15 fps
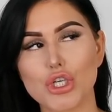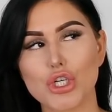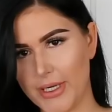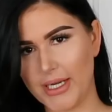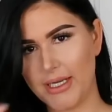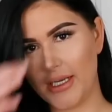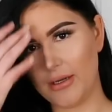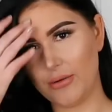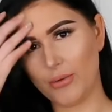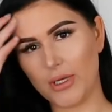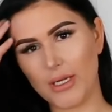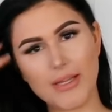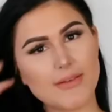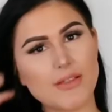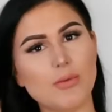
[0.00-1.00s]
but I didn't
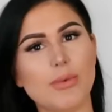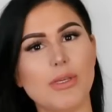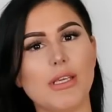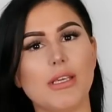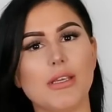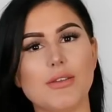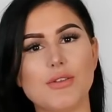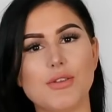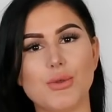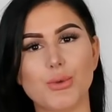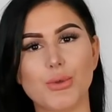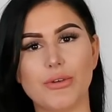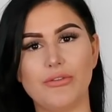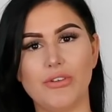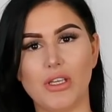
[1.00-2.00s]
want it to be
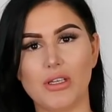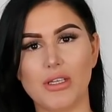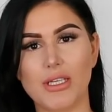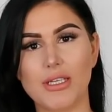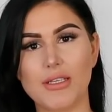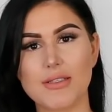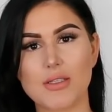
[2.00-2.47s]
too revealing.